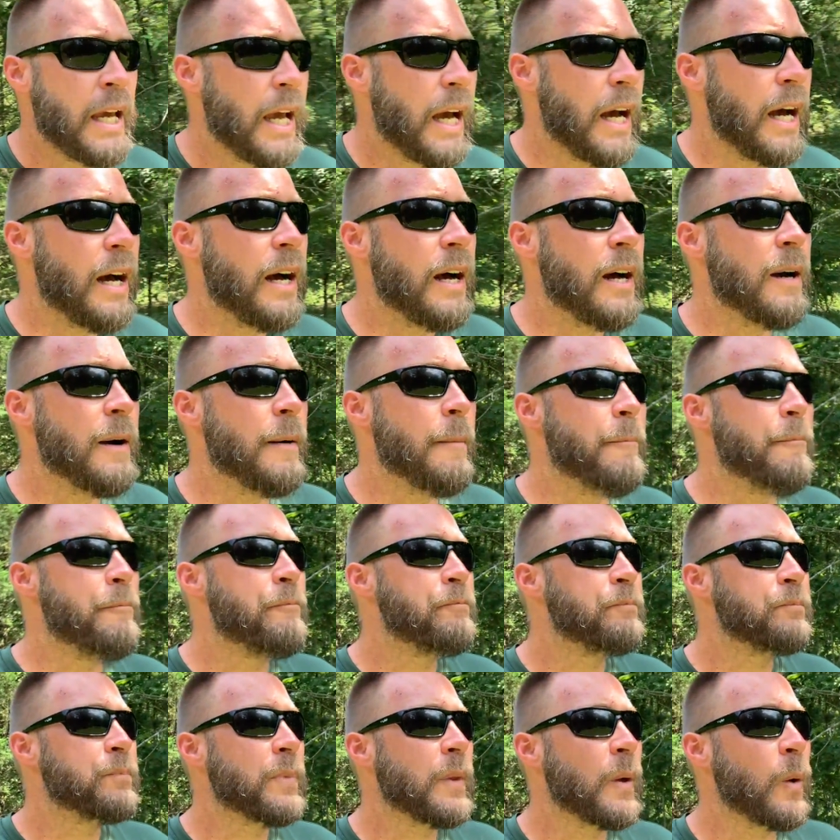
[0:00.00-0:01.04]
Um,
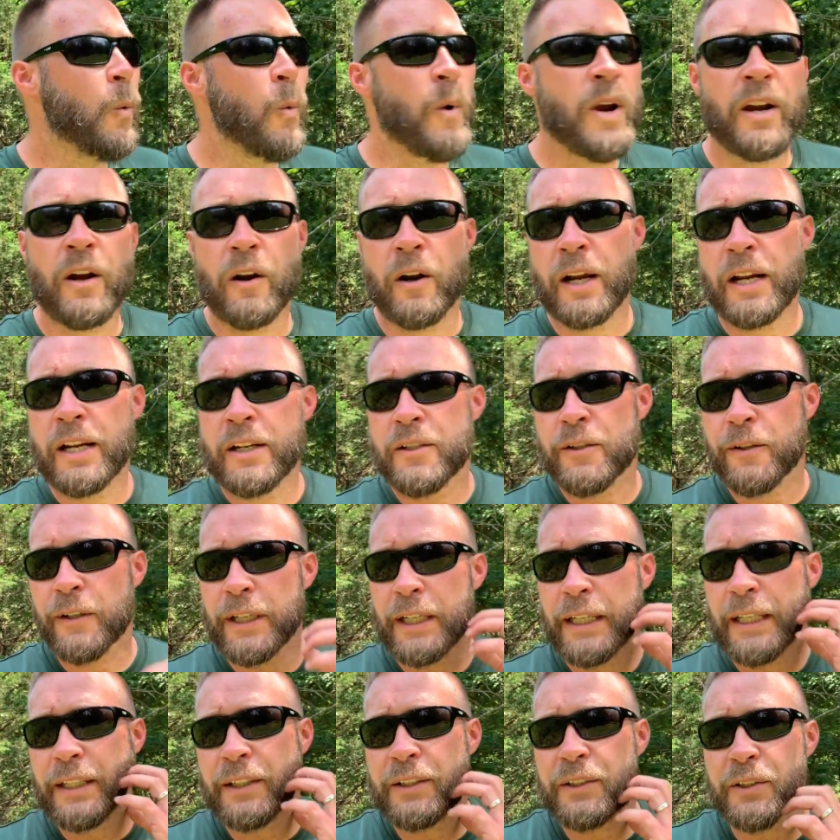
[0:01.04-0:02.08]
we are entering
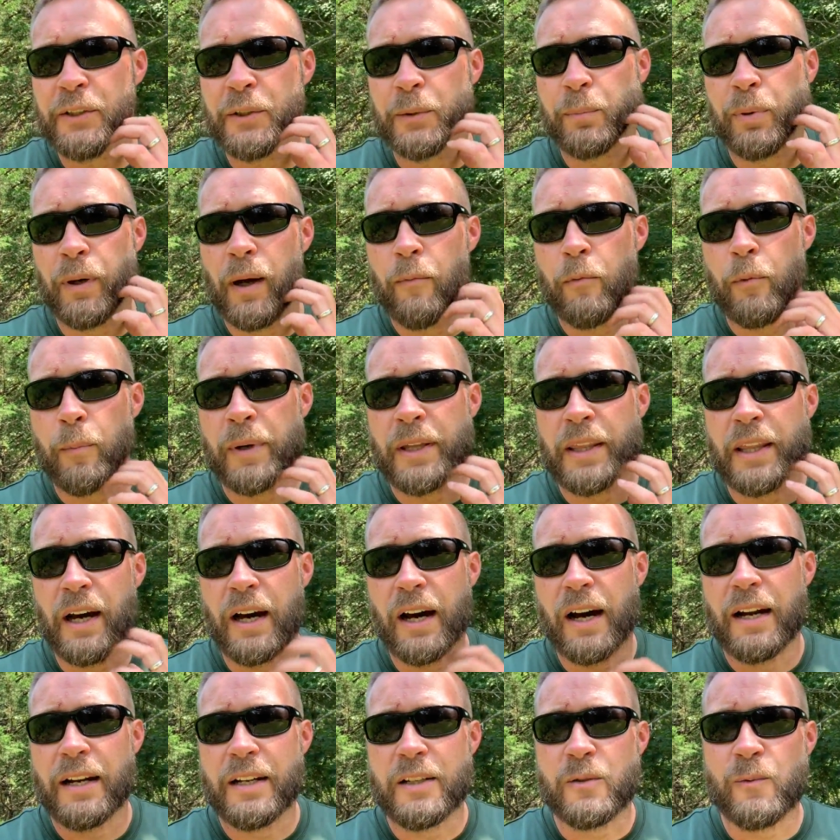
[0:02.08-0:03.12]
into probably the
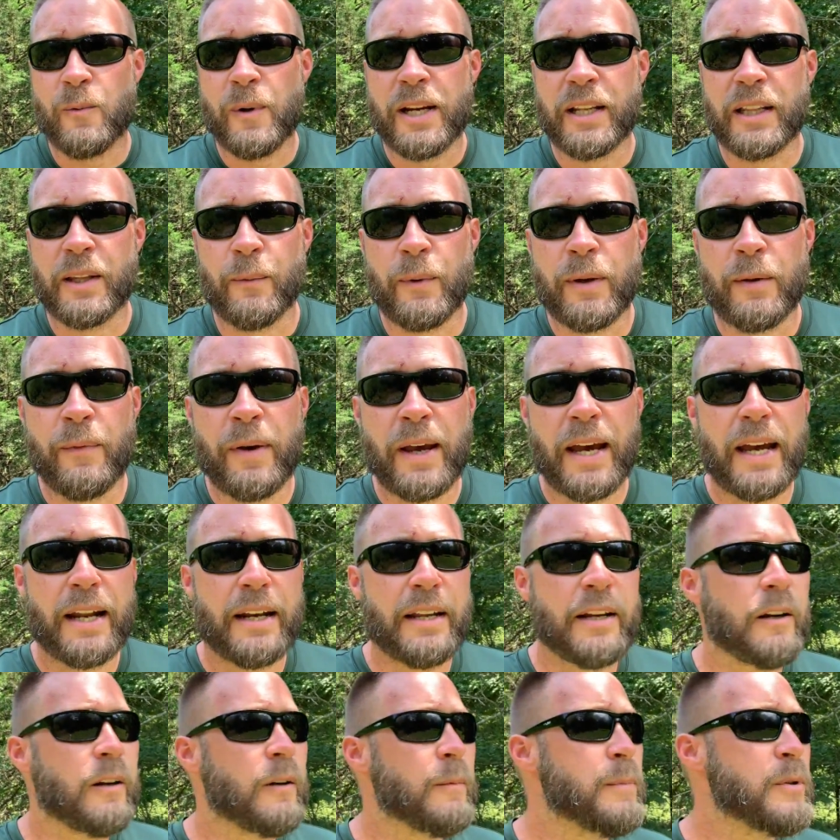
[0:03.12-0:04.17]
hottest week that we've had
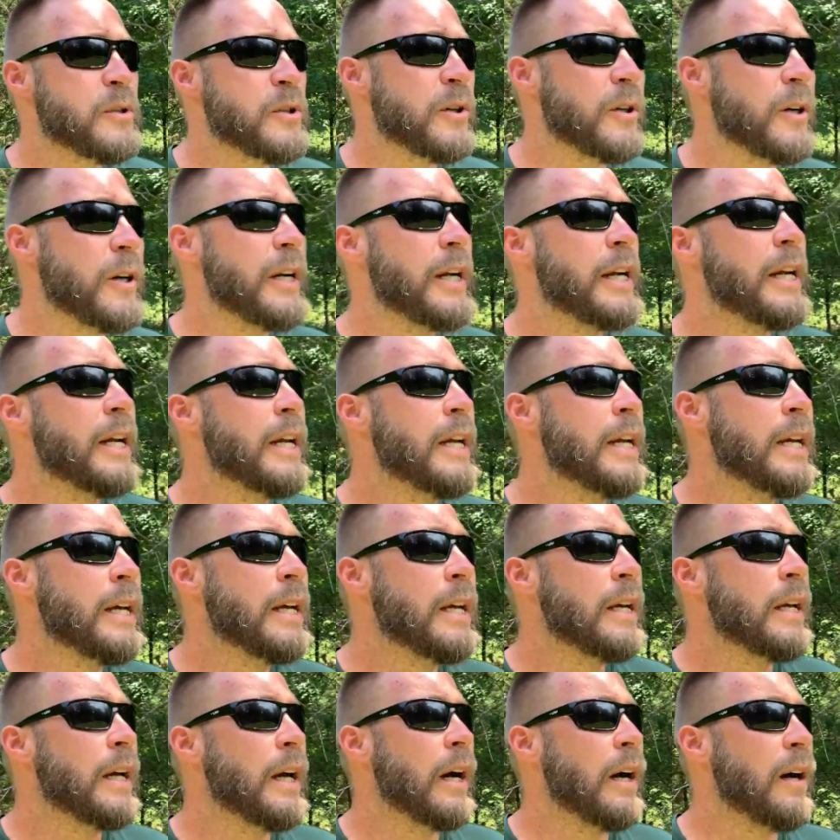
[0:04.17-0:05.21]
here in Missouri
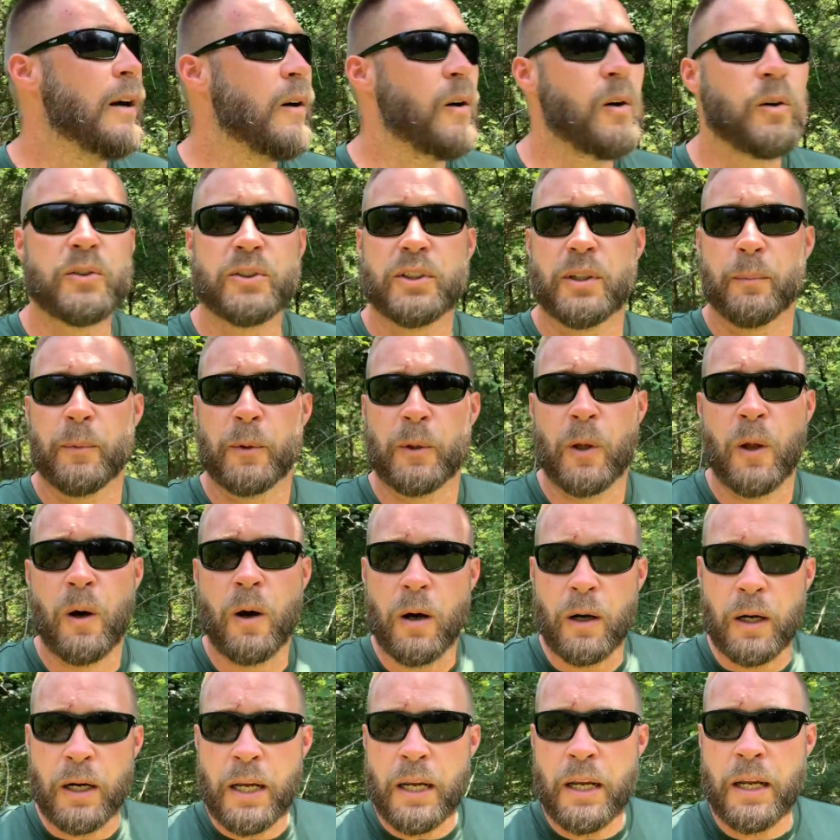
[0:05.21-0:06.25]
uh, all summer
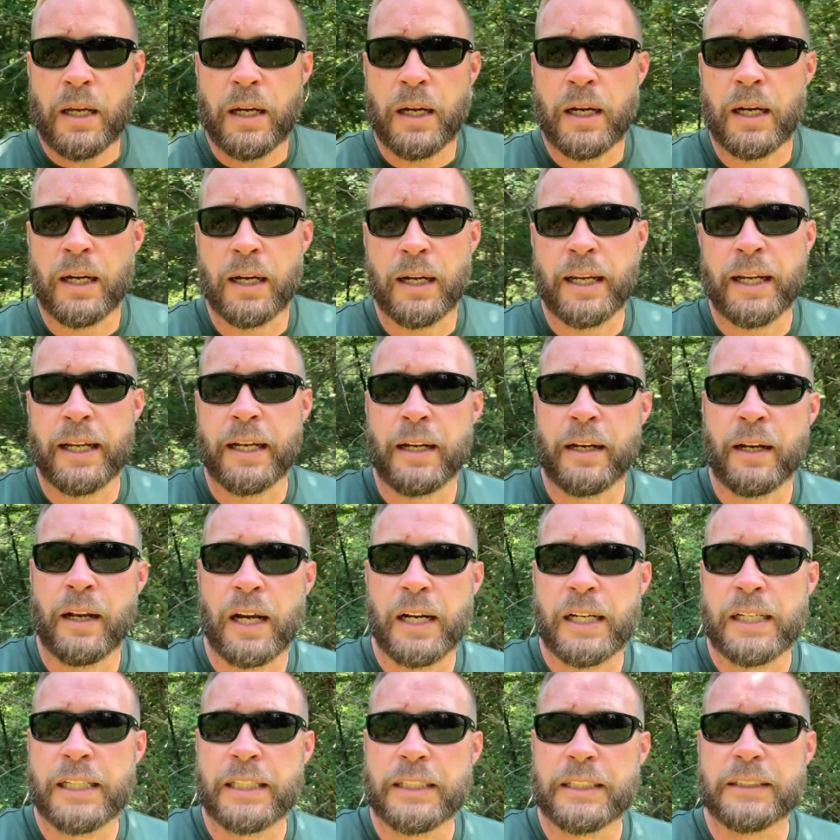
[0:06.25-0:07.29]
long, uh, hitting
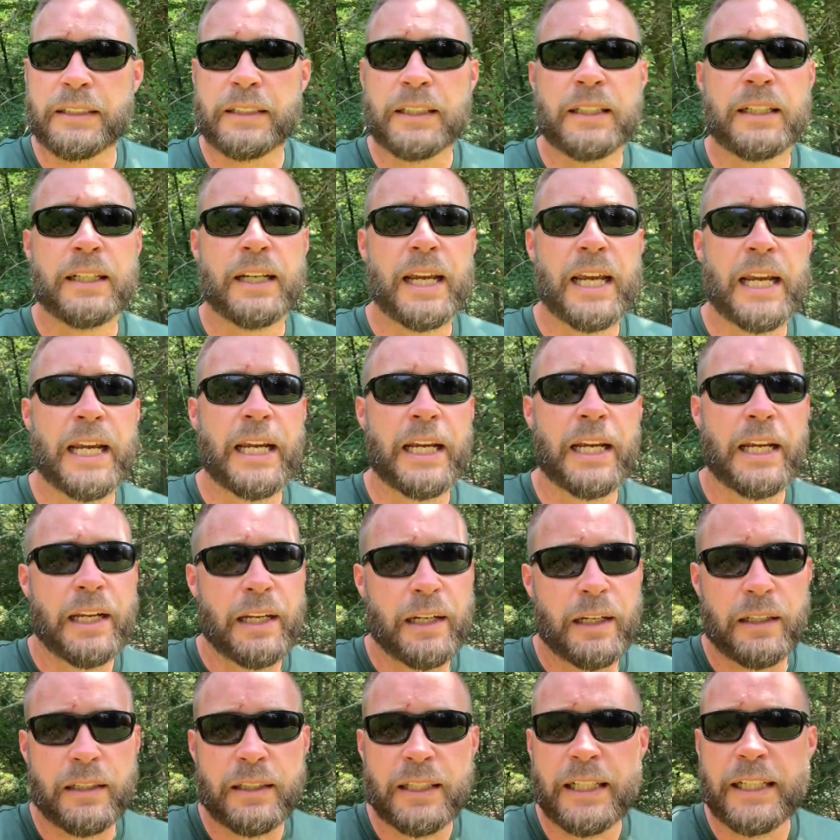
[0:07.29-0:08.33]
90s
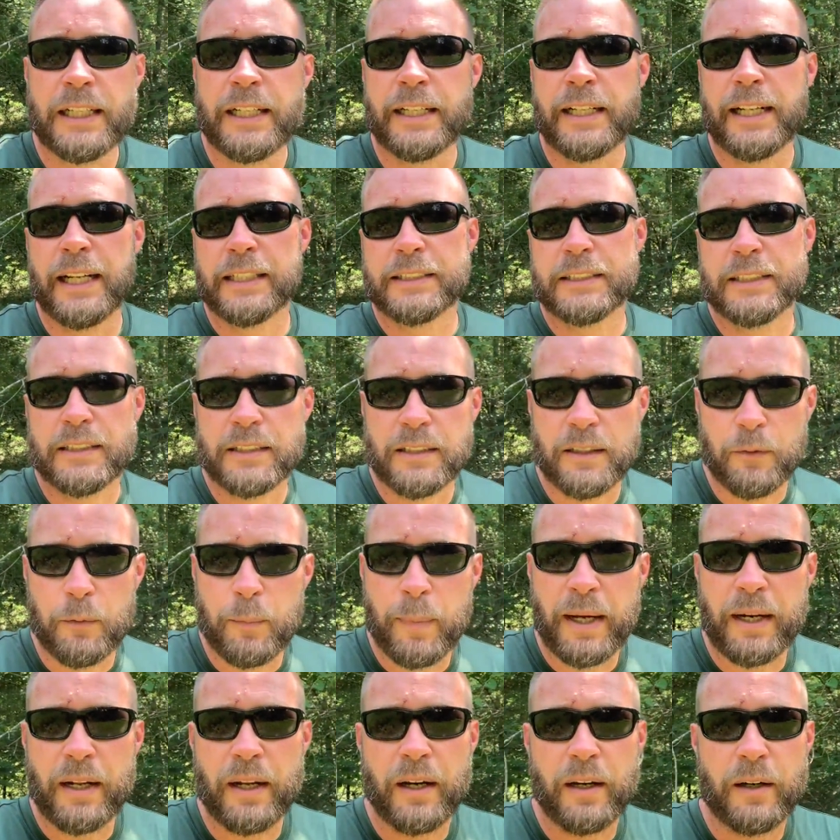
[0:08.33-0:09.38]
and heat indexes of
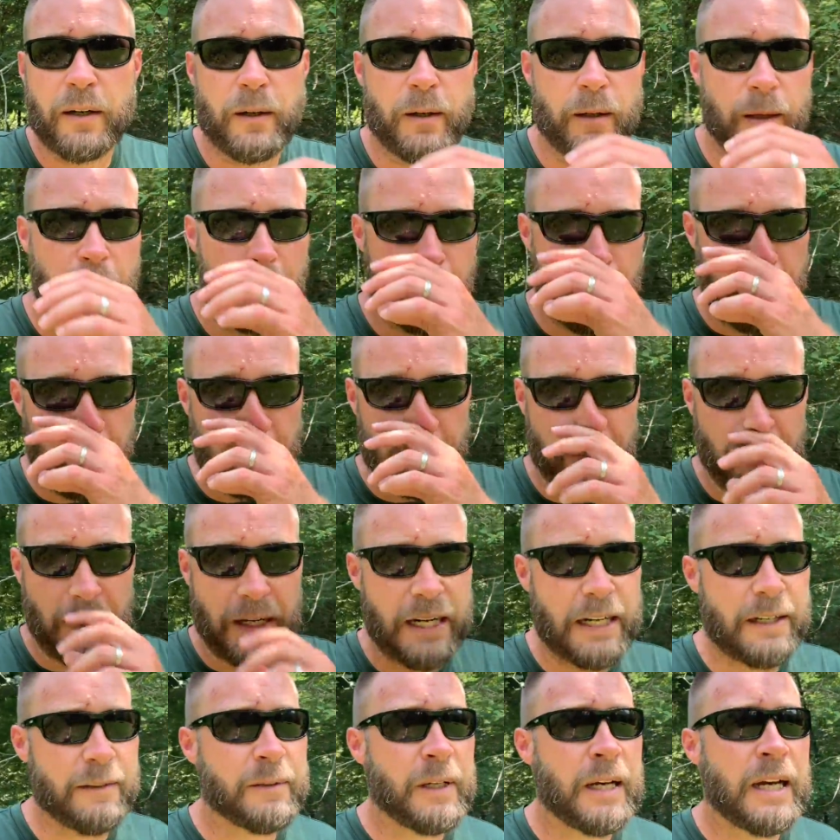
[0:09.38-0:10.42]
about 100,
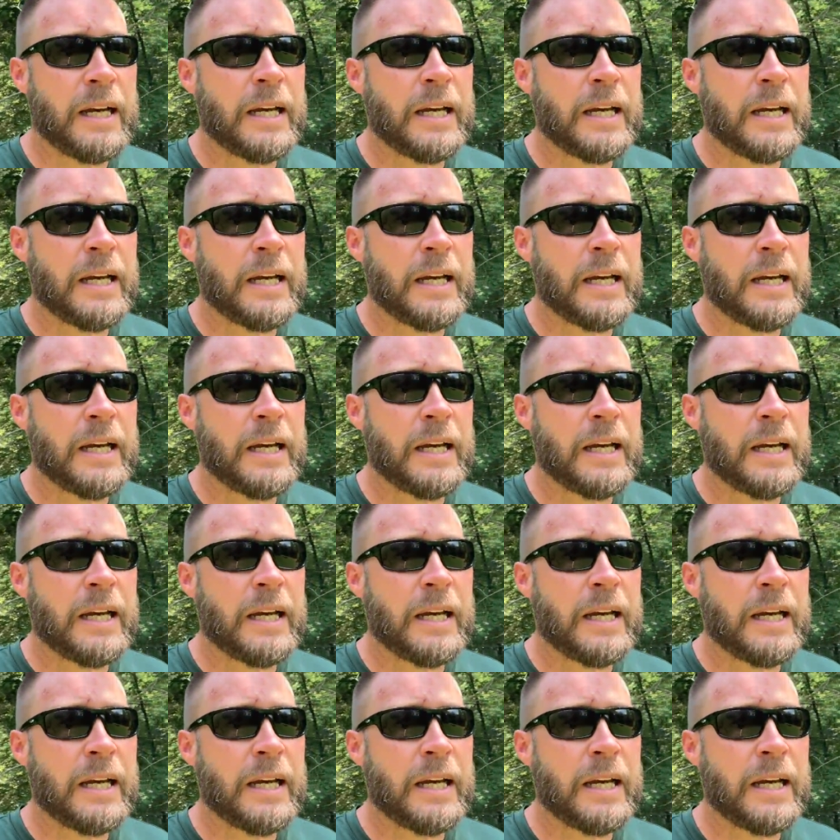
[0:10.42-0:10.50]
105